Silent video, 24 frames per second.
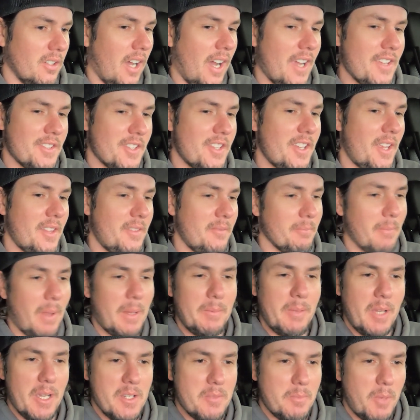I said
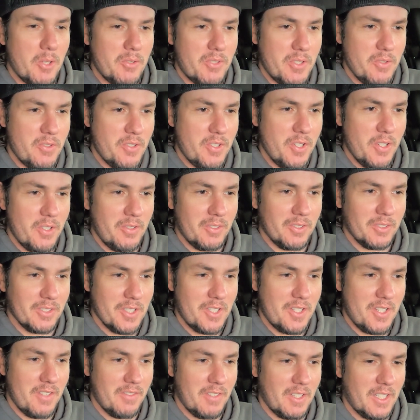maybe I spoke too soon.
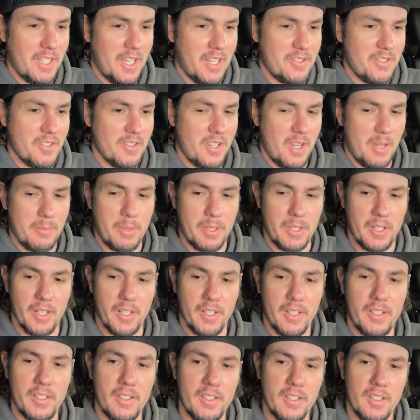Let's see if it catches up
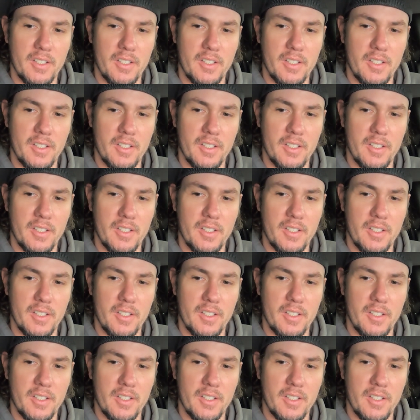here.